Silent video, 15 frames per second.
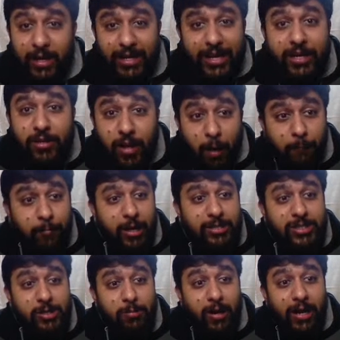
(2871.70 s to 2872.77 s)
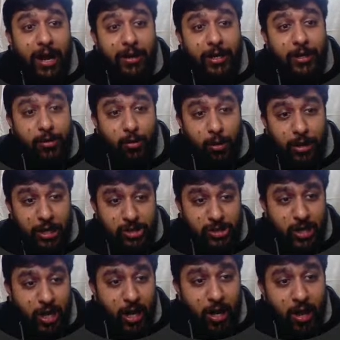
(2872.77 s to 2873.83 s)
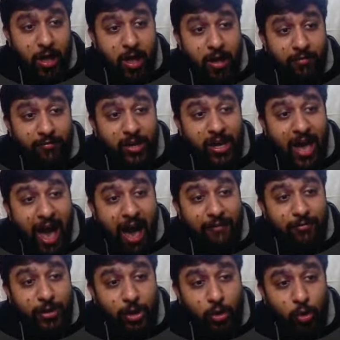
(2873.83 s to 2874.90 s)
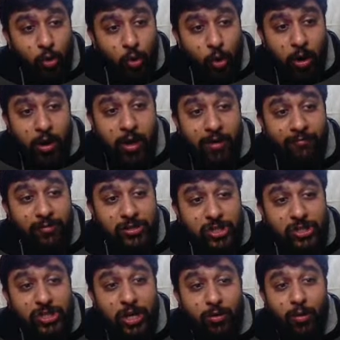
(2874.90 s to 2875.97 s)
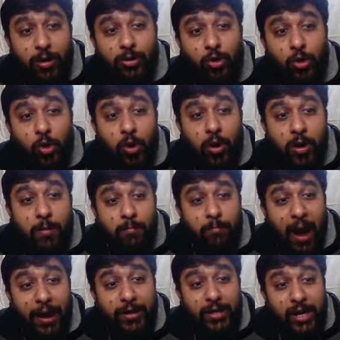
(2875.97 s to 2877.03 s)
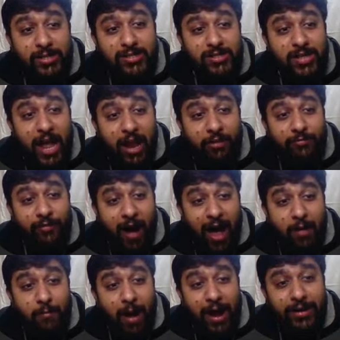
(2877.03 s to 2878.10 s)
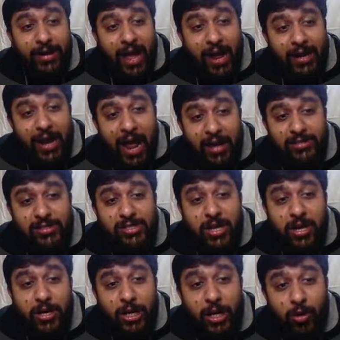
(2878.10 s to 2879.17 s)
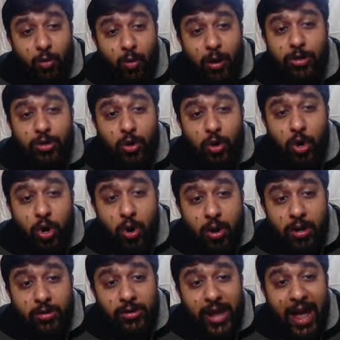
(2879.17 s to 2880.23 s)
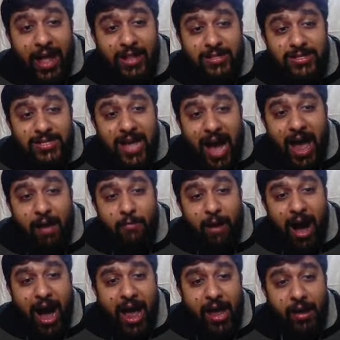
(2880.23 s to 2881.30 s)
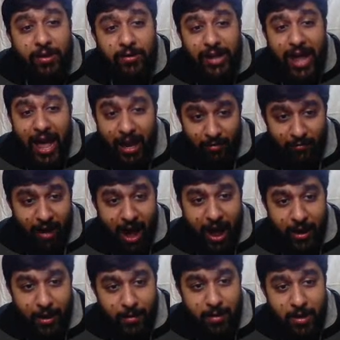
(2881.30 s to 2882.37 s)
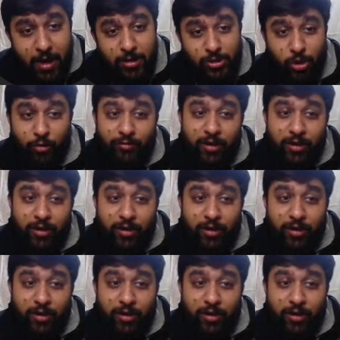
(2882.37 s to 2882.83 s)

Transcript: incompressible and irrotational, we have u, which is equal to minus del phi by del x equal to del psi by del y. So